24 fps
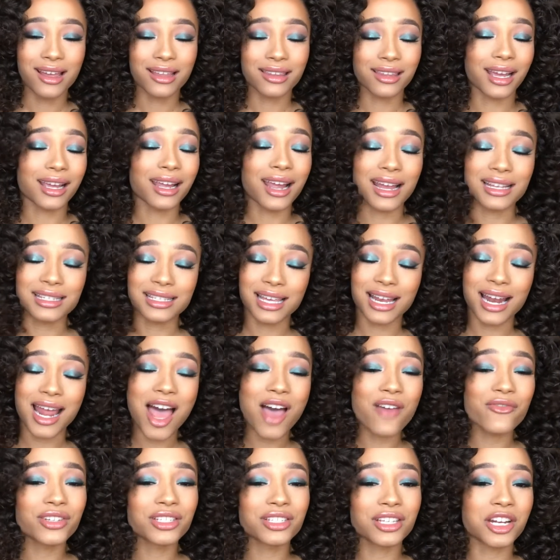Like I said, I
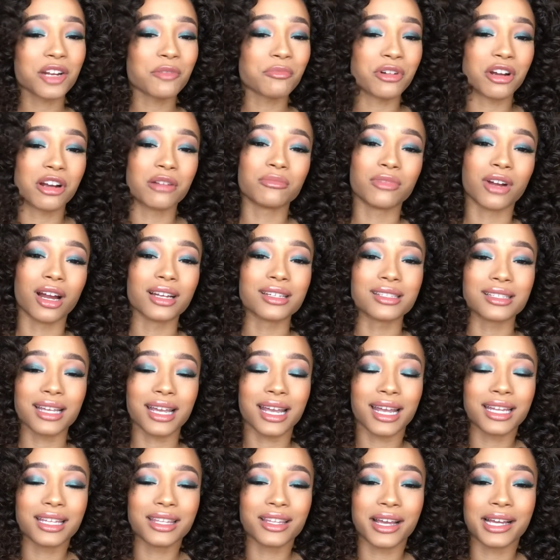haven't done a perm rod
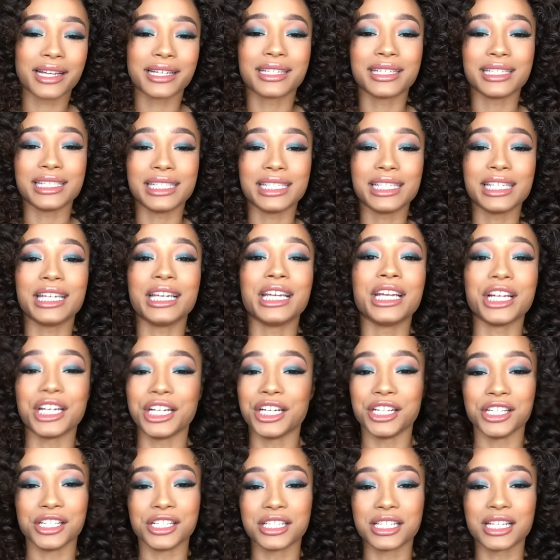set in like
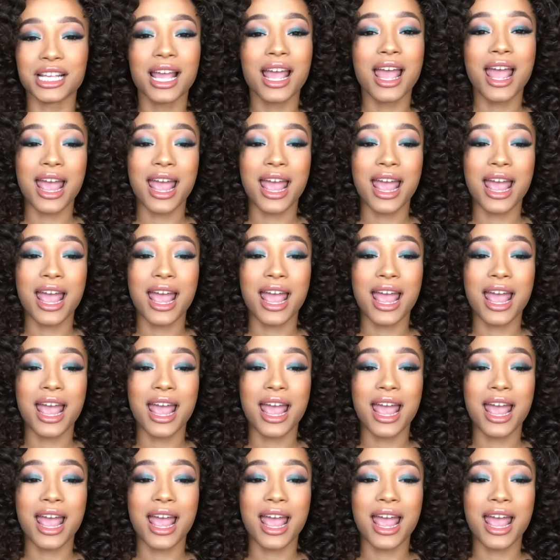years,